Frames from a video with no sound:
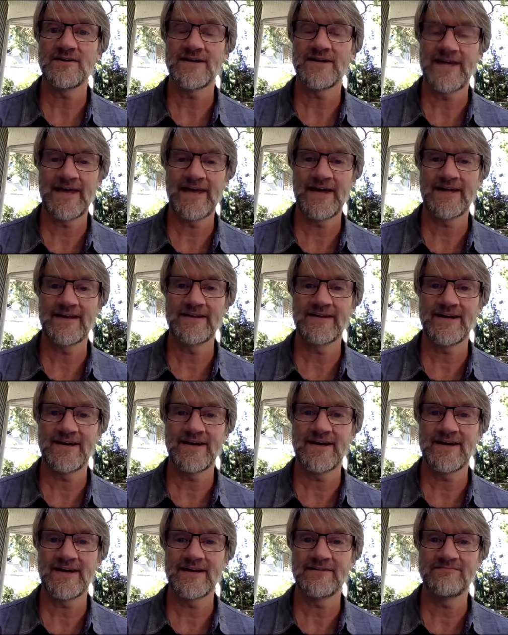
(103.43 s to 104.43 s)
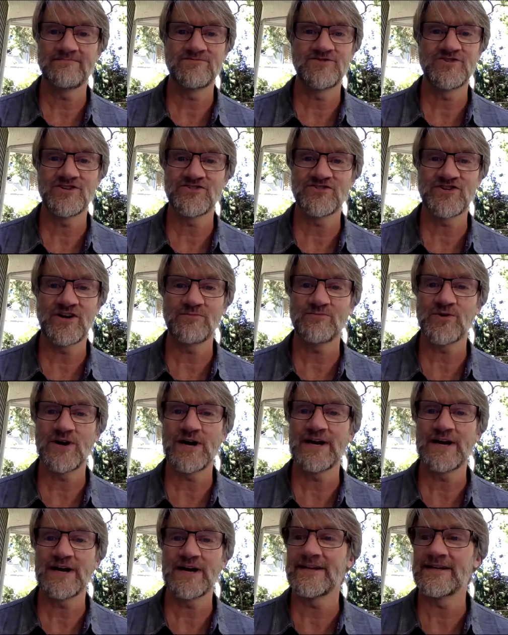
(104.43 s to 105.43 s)
and just jump
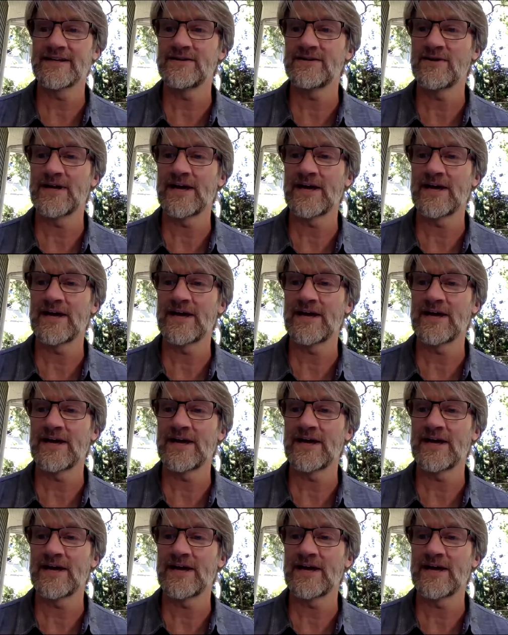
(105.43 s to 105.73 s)
right in.